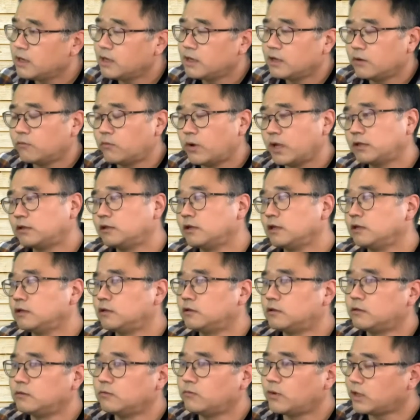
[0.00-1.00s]
went in
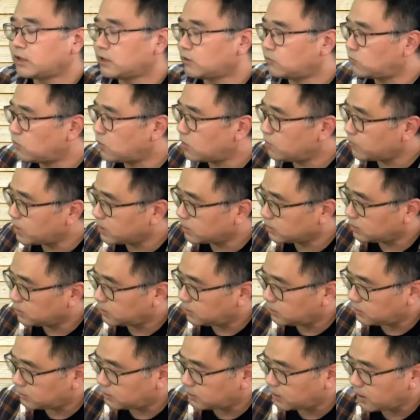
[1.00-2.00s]
when the Roman
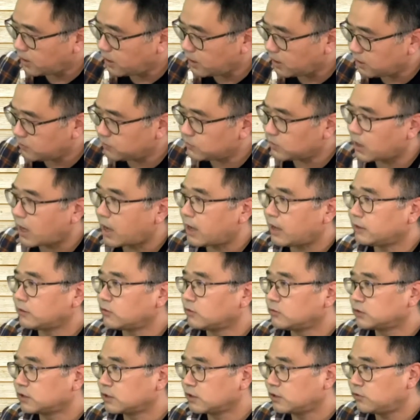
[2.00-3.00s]
came, and all
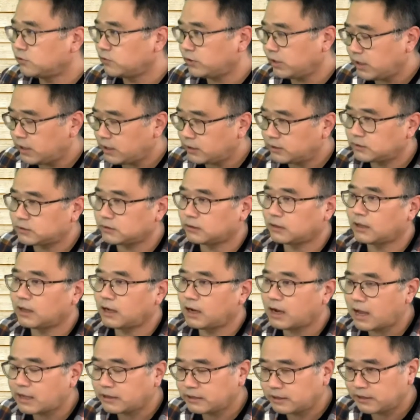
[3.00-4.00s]
the Greeks and
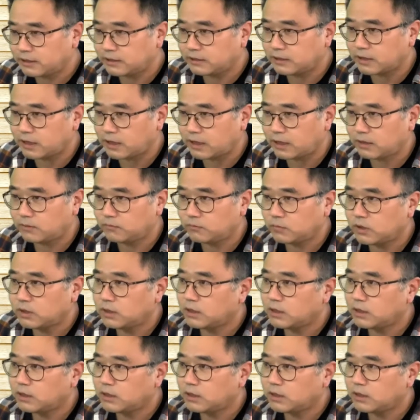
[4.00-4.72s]
Latin came,